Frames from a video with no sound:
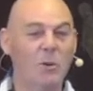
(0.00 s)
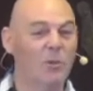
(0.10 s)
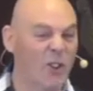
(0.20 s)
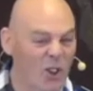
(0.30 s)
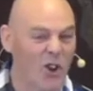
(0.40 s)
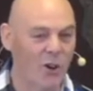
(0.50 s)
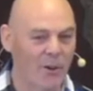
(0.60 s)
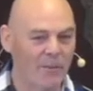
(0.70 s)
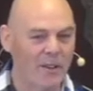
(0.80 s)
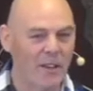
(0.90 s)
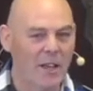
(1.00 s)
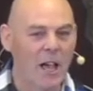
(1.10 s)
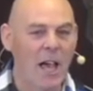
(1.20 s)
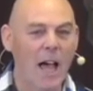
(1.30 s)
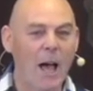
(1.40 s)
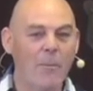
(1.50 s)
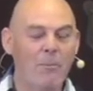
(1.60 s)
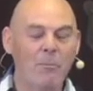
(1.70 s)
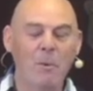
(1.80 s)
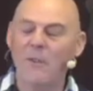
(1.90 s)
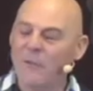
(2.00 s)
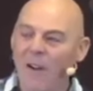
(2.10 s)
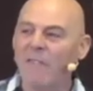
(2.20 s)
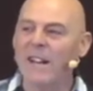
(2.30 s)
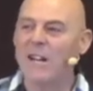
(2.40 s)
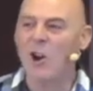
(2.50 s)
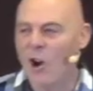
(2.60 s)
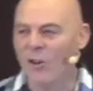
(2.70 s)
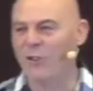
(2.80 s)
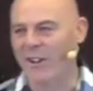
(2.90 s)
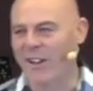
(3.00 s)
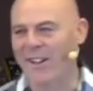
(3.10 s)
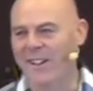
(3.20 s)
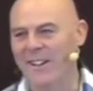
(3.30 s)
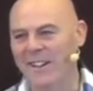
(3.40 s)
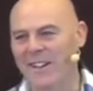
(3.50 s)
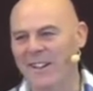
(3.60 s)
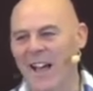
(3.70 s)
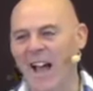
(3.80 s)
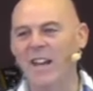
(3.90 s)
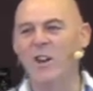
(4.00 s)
you're up to no good. But the fact that he knows you, and he